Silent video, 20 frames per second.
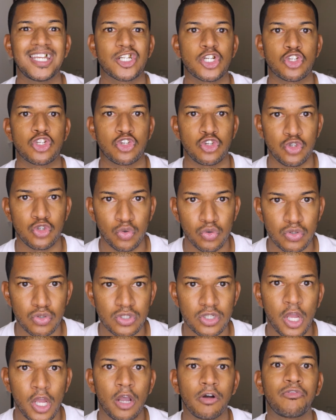is just
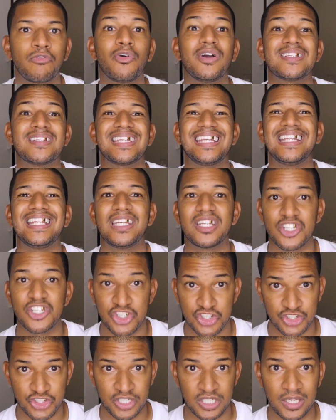used for his
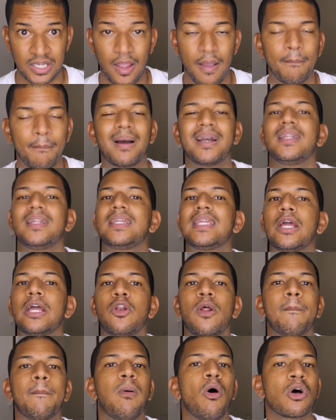industry, but he
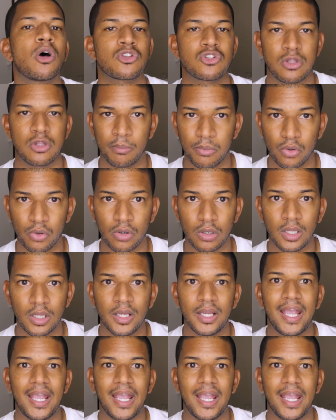cannot pass the ball.